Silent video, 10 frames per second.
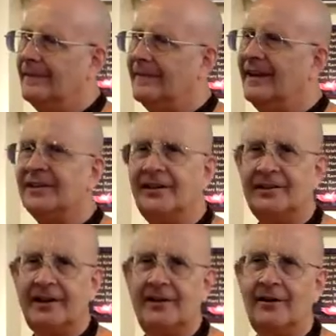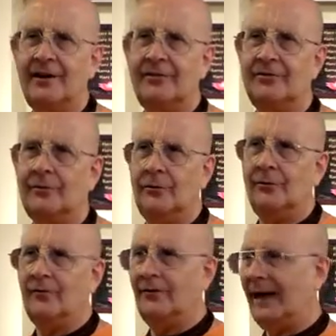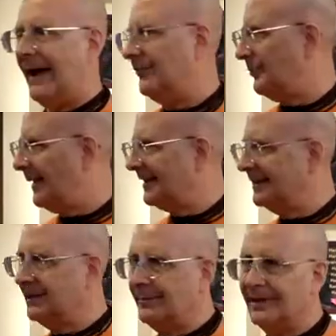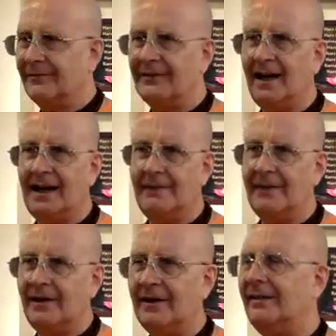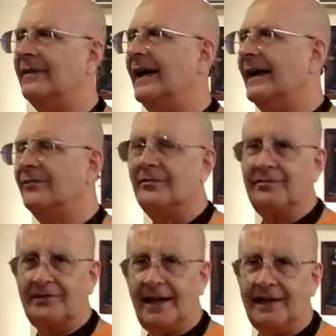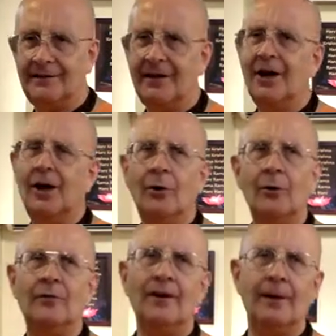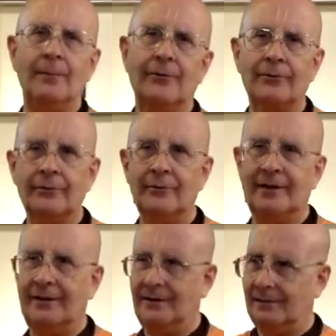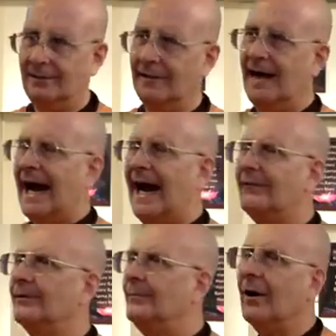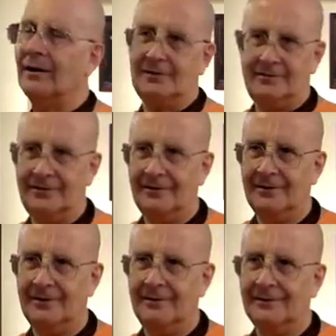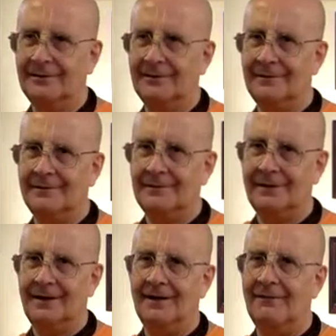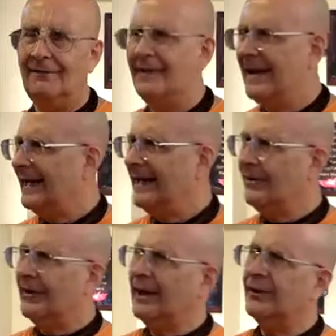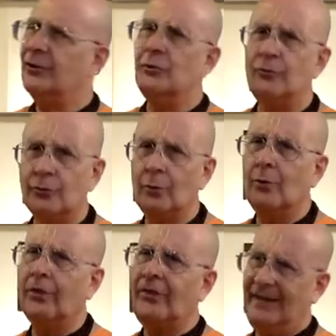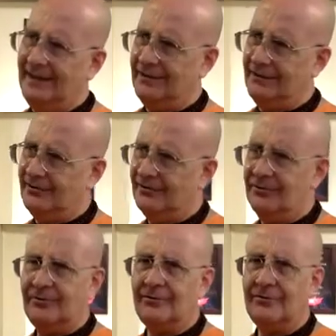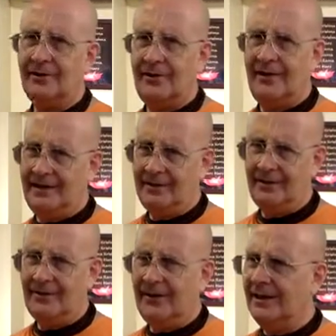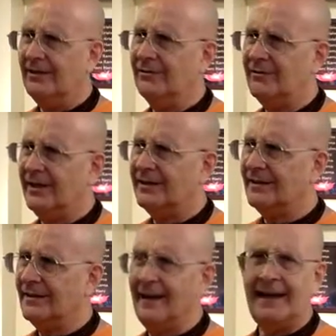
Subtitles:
dignitaries who have spent a little bit of time there, even heads of state who have come through there, have remarked of hearing unusual things there, things that they